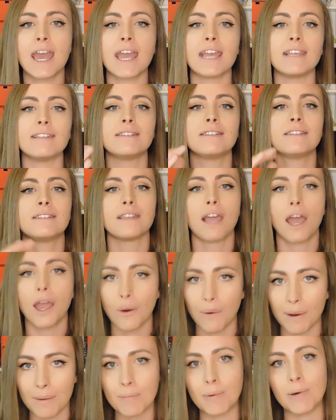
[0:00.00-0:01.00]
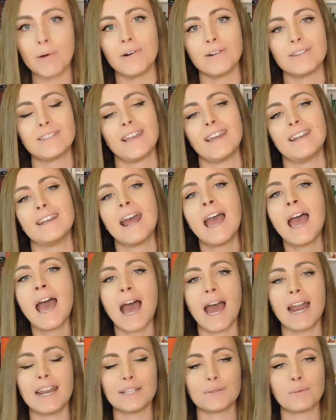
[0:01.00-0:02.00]
is so important,
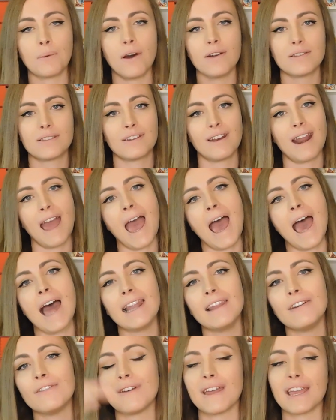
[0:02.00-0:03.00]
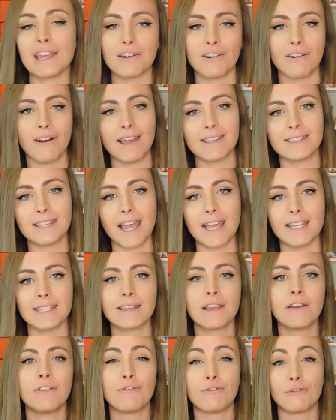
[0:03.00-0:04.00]
and it's what's going to elevate your
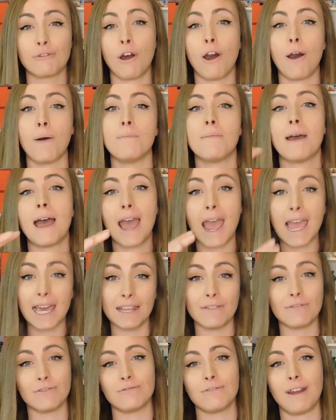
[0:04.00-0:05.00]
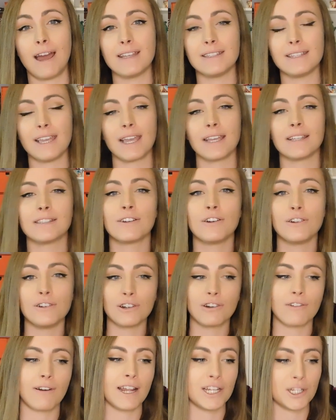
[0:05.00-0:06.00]
essays from A-level writing to
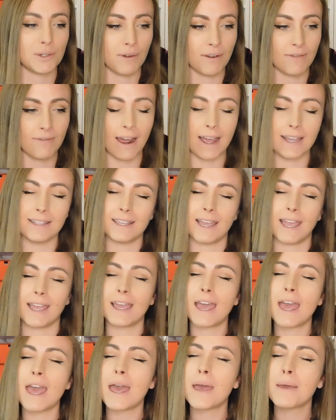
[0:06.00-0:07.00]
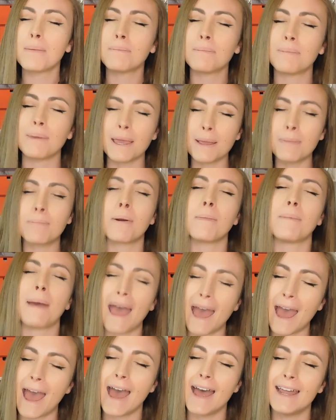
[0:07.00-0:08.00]
undergraduate writing. Be
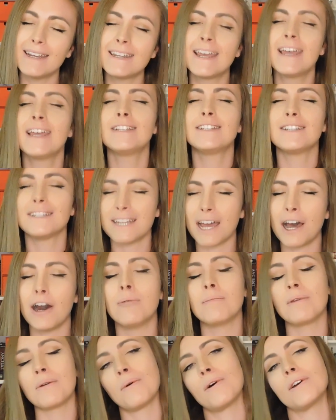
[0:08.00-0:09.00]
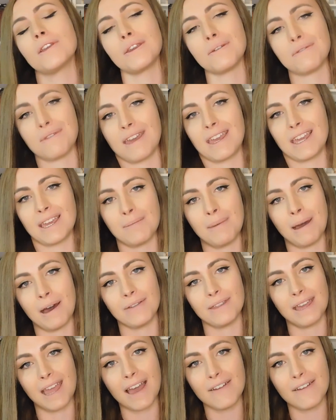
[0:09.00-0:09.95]
prepared to tell me what you think about the